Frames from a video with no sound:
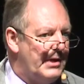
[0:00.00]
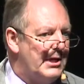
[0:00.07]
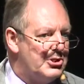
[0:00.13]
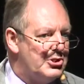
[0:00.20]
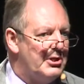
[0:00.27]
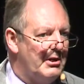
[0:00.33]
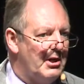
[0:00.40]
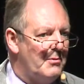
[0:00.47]

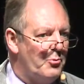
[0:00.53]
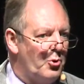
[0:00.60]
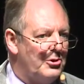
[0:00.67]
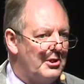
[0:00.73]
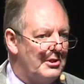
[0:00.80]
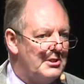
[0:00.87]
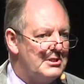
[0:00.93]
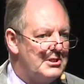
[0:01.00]
Engineering and
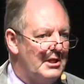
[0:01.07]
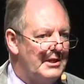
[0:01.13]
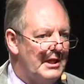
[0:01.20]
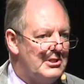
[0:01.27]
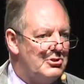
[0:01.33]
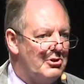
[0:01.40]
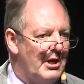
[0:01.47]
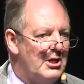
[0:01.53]
Product Design
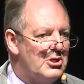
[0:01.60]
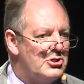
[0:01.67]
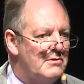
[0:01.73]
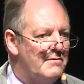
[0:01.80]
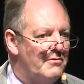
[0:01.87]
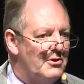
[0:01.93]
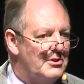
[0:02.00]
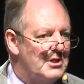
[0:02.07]

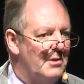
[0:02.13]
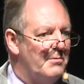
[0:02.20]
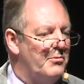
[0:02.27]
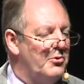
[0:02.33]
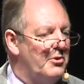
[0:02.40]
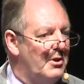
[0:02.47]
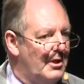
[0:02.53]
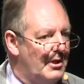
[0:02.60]
Education, for
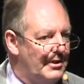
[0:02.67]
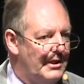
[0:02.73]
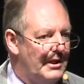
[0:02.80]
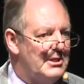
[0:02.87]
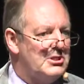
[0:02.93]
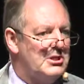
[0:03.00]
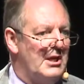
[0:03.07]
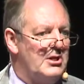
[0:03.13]
example,
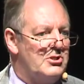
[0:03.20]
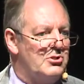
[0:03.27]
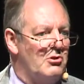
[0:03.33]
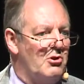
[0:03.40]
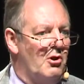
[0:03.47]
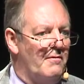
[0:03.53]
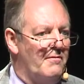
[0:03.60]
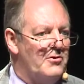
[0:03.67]
the
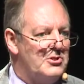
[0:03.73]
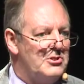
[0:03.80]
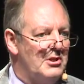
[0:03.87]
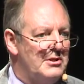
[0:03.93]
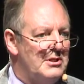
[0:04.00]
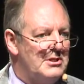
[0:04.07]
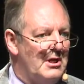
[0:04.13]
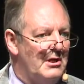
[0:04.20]
International Conference
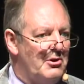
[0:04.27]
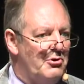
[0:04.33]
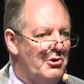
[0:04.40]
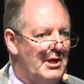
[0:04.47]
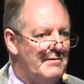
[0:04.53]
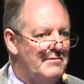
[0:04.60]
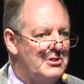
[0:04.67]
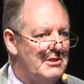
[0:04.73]
on Design
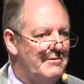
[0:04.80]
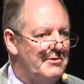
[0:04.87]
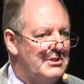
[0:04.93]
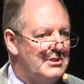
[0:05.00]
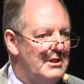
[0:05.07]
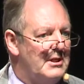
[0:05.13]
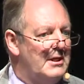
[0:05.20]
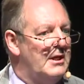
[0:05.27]

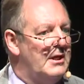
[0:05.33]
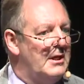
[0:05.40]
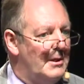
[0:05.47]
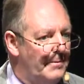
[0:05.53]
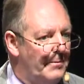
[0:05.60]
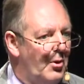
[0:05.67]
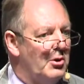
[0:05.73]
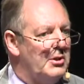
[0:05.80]
Creativity,
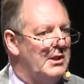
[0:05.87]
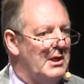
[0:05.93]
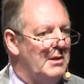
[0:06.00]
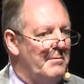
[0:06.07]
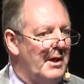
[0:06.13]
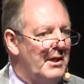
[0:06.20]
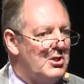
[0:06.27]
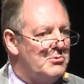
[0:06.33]
Modeling
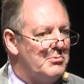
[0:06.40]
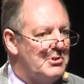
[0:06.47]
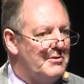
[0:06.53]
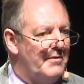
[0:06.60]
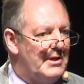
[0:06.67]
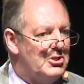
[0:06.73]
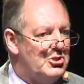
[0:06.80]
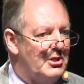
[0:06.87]
and Management
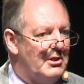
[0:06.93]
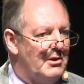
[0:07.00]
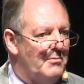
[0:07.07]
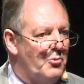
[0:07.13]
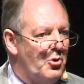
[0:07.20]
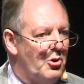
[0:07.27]
of Engineering